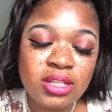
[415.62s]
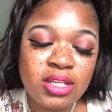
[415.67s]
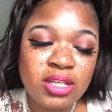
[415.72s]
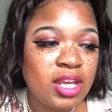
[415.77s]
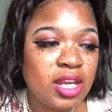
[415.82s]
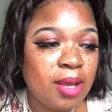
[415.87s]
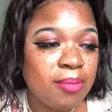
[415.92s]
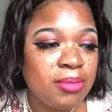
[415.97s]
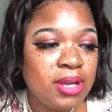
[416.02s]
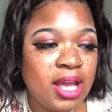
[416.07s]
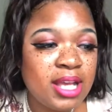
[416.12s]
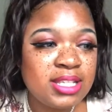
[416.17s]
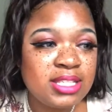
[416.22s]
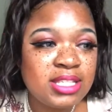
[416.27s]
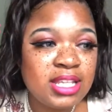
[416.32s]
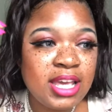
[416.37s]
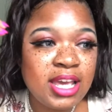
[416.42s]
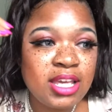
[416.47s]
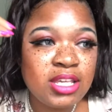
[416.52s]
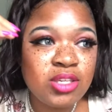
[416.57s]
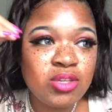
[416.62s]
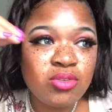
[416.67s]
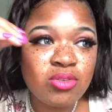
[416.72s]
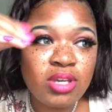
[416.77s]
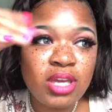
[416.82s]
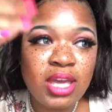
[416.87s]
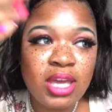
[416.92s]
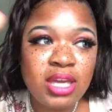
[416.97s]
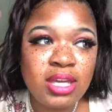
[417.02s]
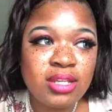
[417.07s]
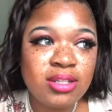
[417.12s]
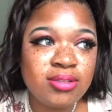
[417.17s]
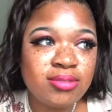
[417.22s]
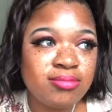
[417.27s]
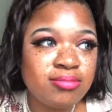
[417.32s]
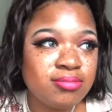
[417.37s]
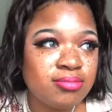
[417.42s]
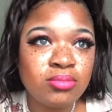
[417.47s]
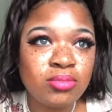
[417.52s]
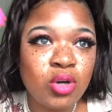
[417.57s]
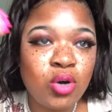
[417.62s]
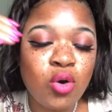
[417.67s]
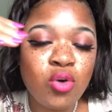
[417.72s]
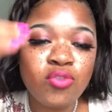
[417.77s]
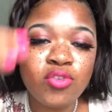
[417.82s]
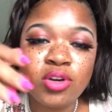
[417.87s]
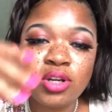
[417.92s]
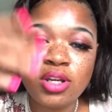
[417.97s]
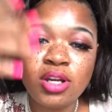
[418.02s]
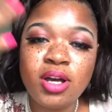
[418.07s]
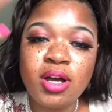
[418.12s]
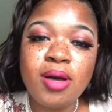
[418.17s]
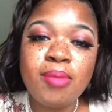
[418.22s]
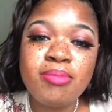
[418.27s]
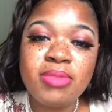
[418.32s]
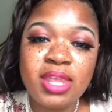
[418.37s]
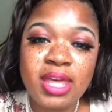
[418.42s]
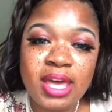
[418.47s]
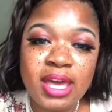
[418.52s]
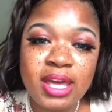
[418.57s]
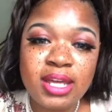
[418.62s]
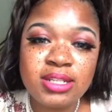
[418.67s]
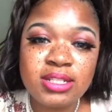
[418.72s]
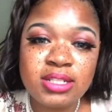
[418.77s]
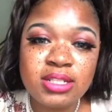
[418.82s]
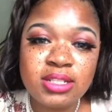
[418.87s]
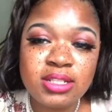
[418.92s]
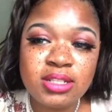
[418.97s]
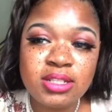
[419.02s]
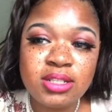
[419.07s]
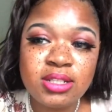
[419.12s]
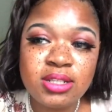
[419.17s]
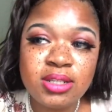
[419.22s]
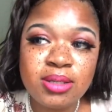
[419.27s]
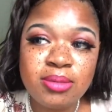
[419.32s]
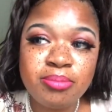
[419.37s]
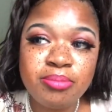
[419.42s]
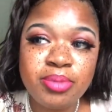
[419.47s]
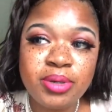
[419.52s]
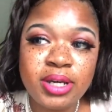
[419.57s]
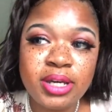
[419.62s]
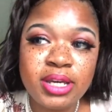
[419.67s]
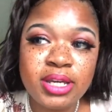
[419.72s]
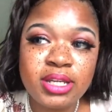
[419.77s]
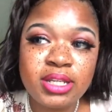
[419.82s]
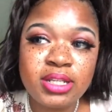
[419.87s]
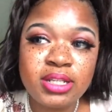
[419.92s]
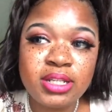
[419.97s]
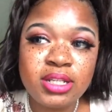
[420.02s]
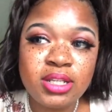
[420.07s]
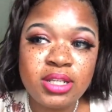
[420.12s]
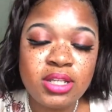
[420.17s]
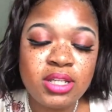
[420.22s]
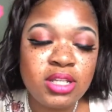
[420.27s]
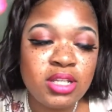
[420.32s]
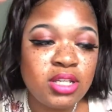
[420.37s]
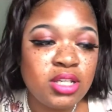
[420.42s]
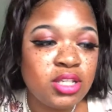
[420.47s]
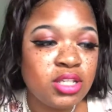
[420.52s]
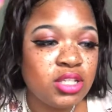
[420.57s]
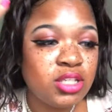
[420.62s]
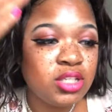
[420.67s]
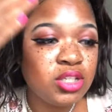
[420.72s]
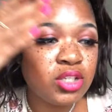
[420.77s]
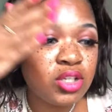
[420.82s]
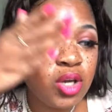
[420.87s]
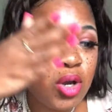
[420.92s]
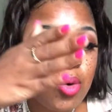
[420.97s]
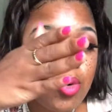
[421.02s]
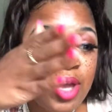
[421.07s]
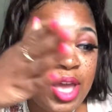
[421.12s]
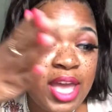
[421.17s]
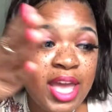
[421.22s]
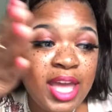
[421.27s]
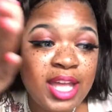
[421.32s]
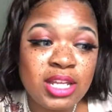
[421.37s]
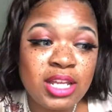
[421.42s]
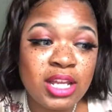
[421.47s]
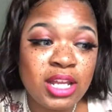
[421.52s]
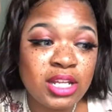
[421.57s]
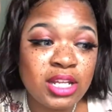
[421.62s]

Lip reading: And I'm not saying you can't overcome that, but you're gonna add a